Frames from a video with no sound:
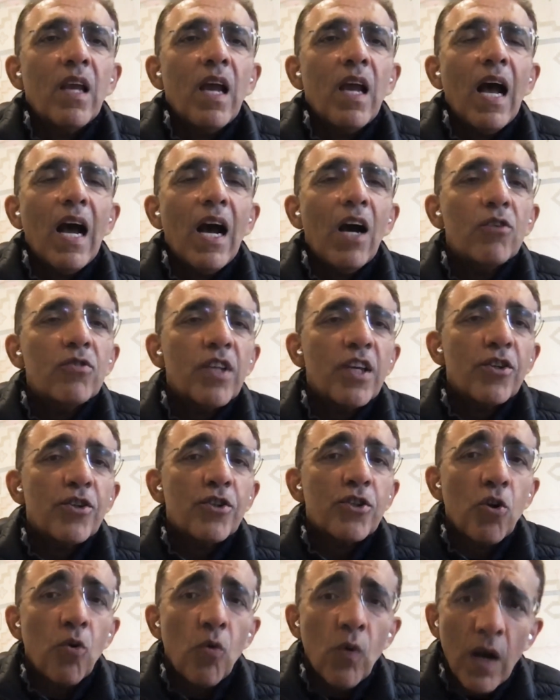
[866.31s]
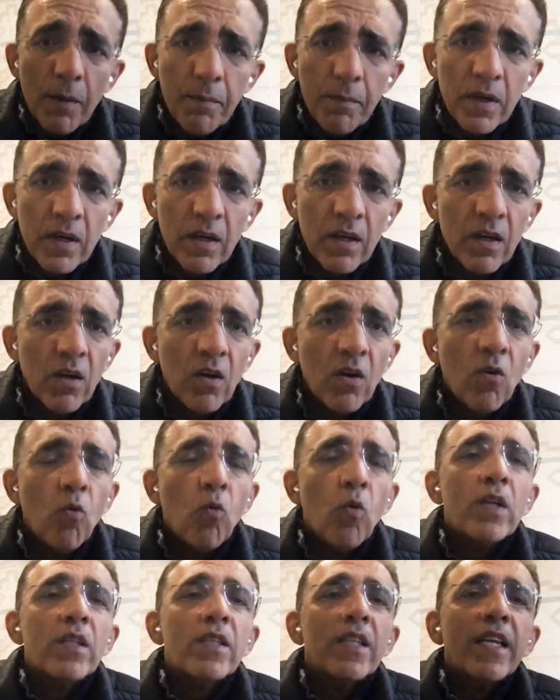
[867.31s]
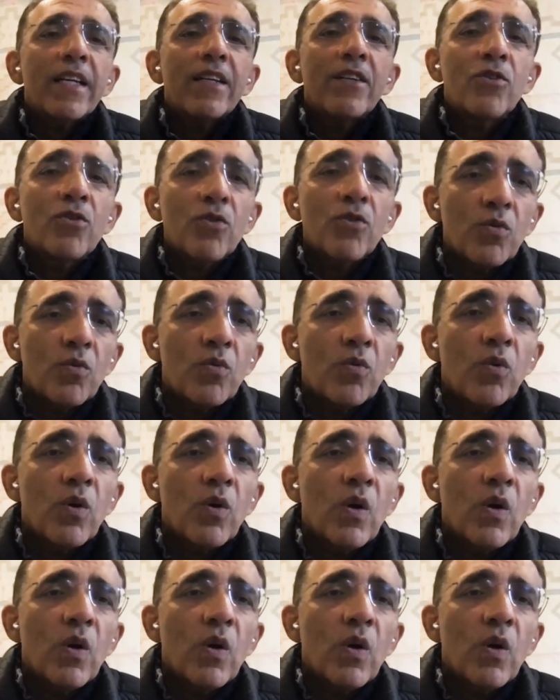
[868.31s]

how they show up, what they do.